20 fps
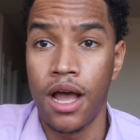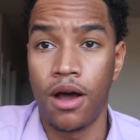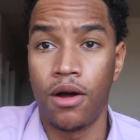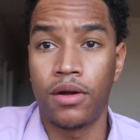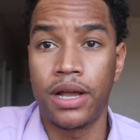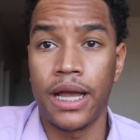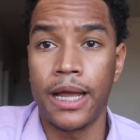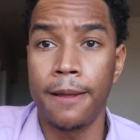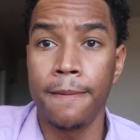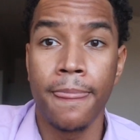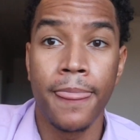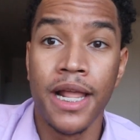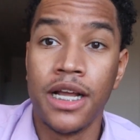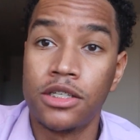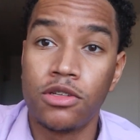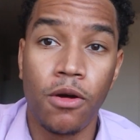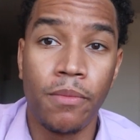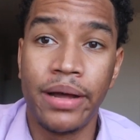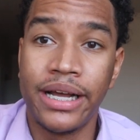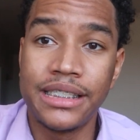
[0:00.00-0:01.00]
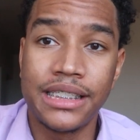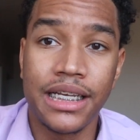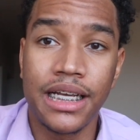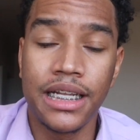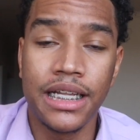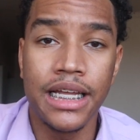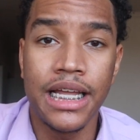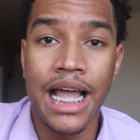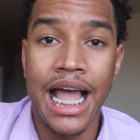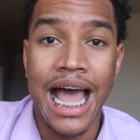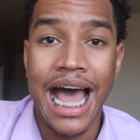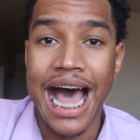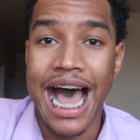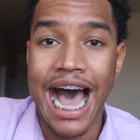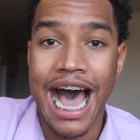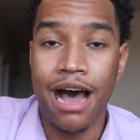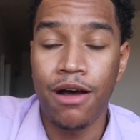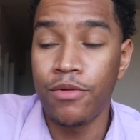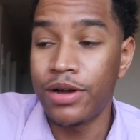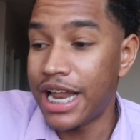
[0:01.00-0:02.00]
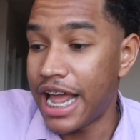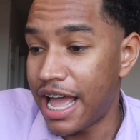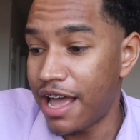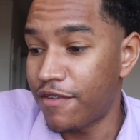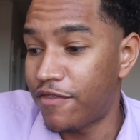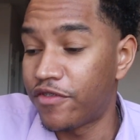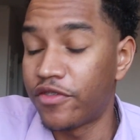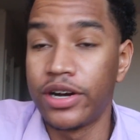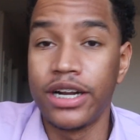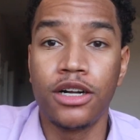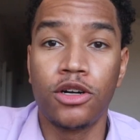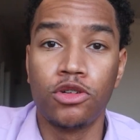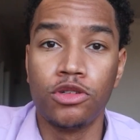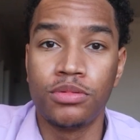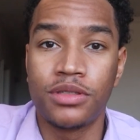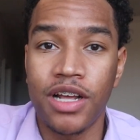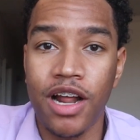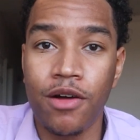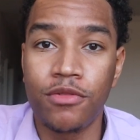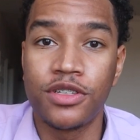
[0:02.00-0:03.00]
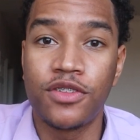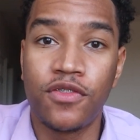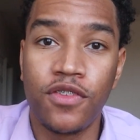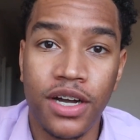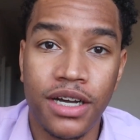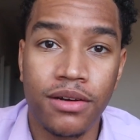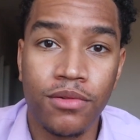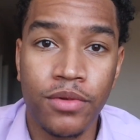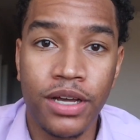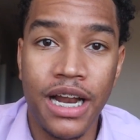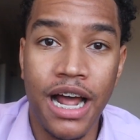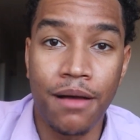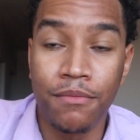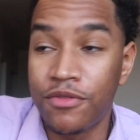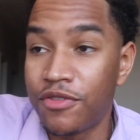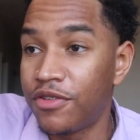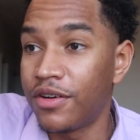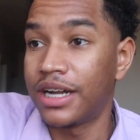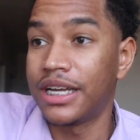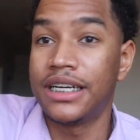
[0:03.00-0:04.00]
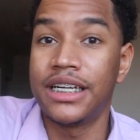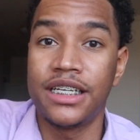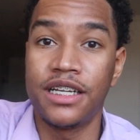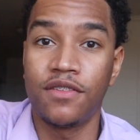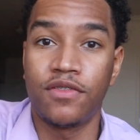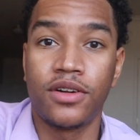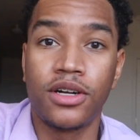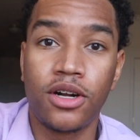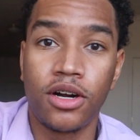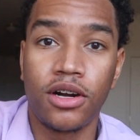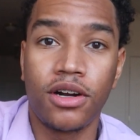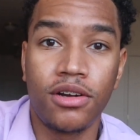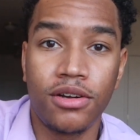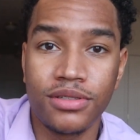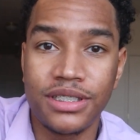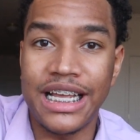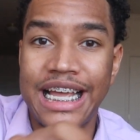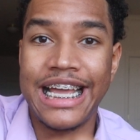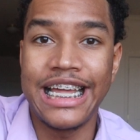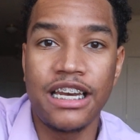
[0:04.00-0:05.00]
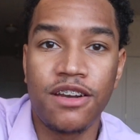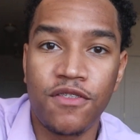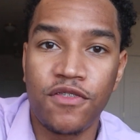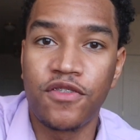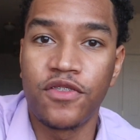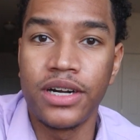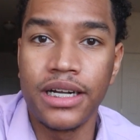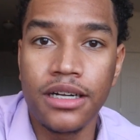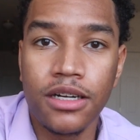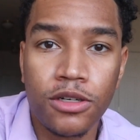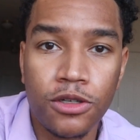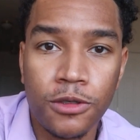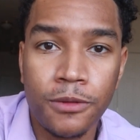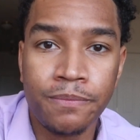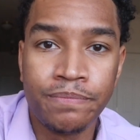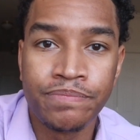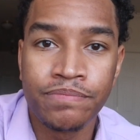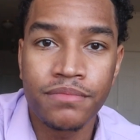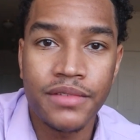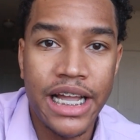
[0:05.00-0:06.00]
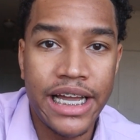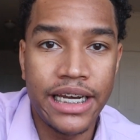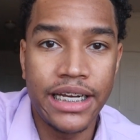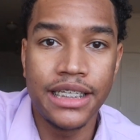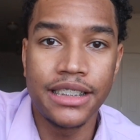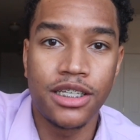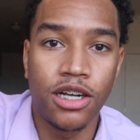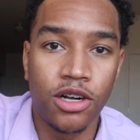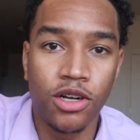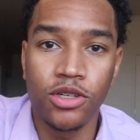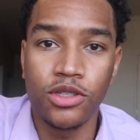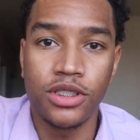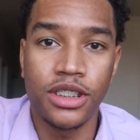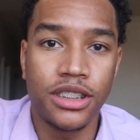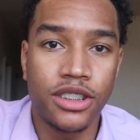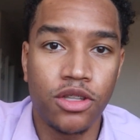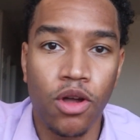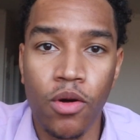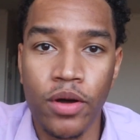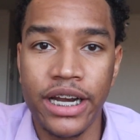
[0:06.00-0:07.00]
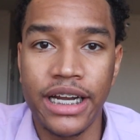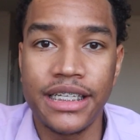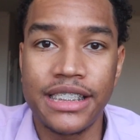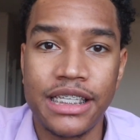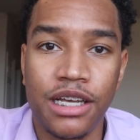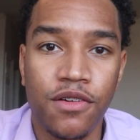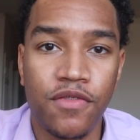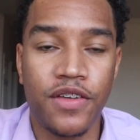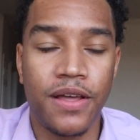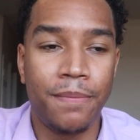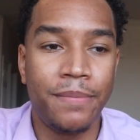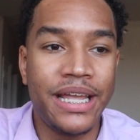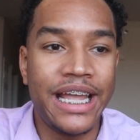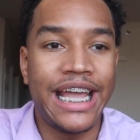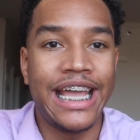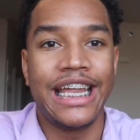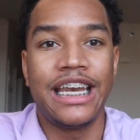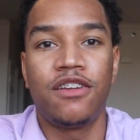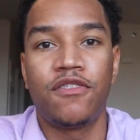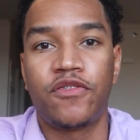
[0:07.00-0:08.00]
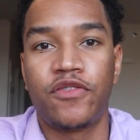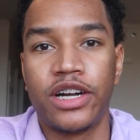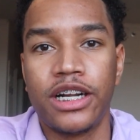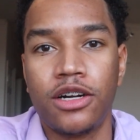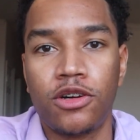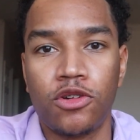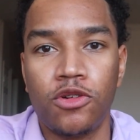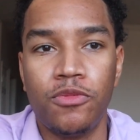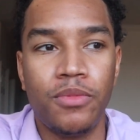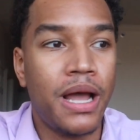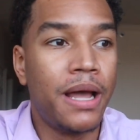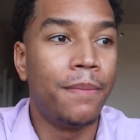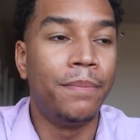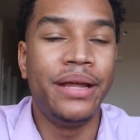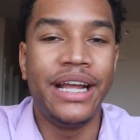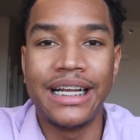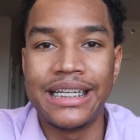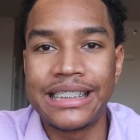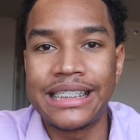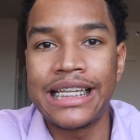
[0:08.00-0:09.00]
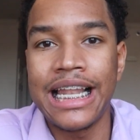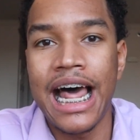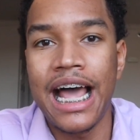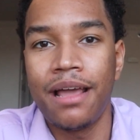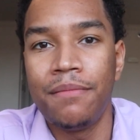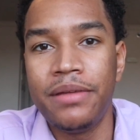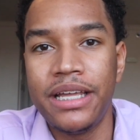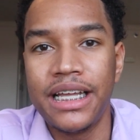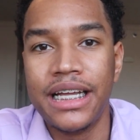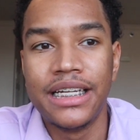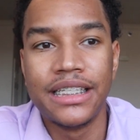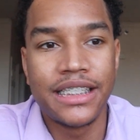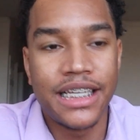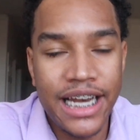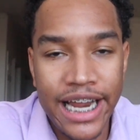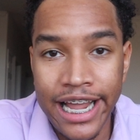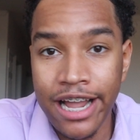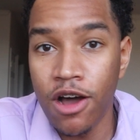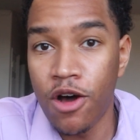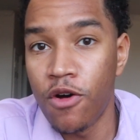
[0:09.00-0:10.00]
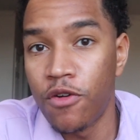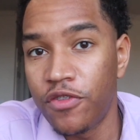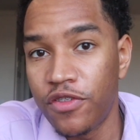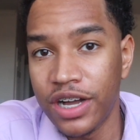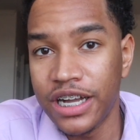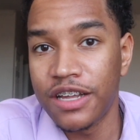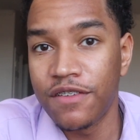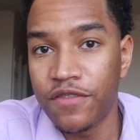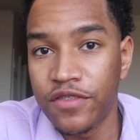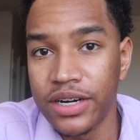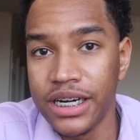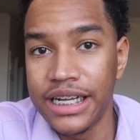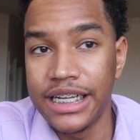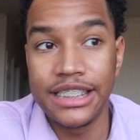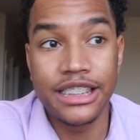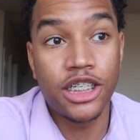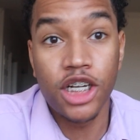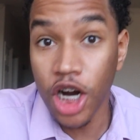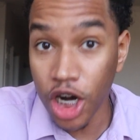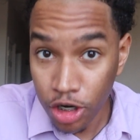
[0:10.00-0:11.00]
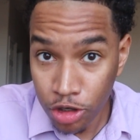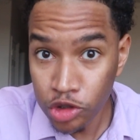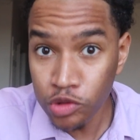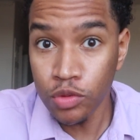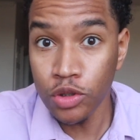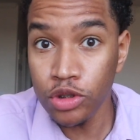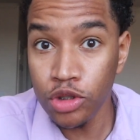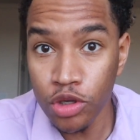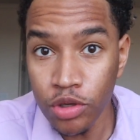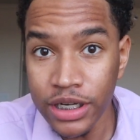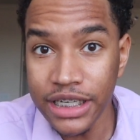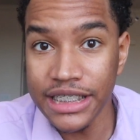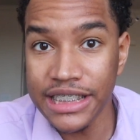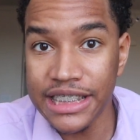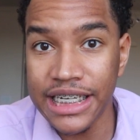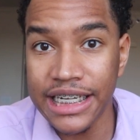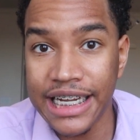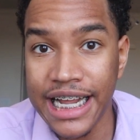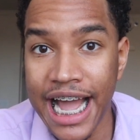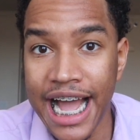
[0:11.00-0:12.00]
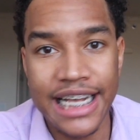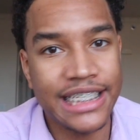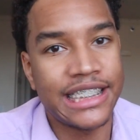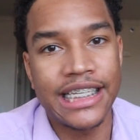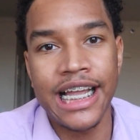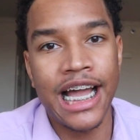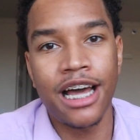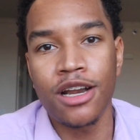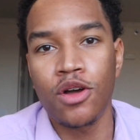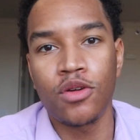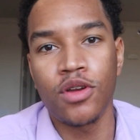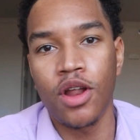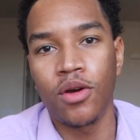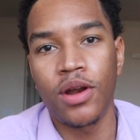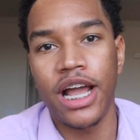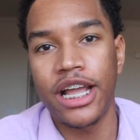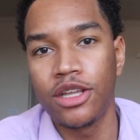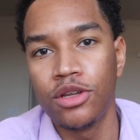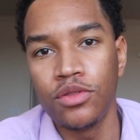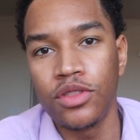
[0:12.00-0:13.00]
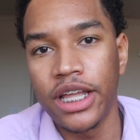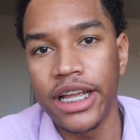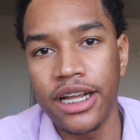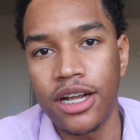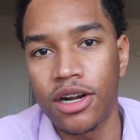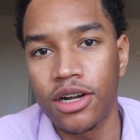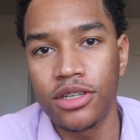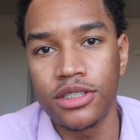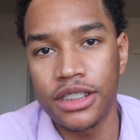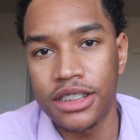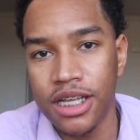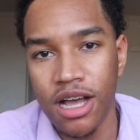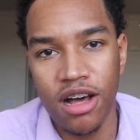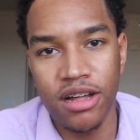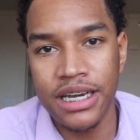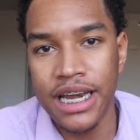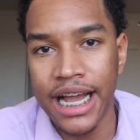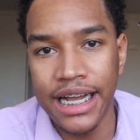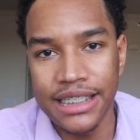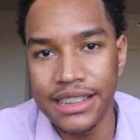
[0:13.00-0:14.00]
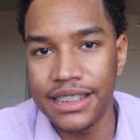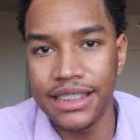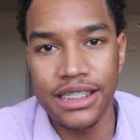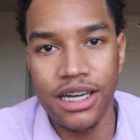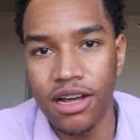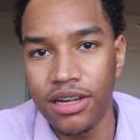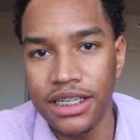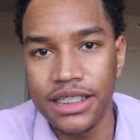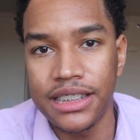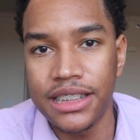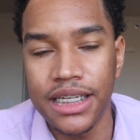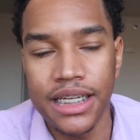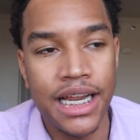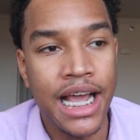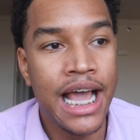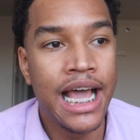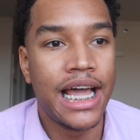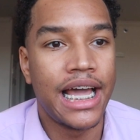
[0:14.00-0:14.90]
Okay, so basically I would have friend groups that I was fucking with. I'm fucking the different girls in the friend group, and these girls is throwing themselves at me in the friend group, being slimy to their own fucking friends. Girls will do this shit, guys. See, y'all don't know that. You think girls is all nice and all this shit,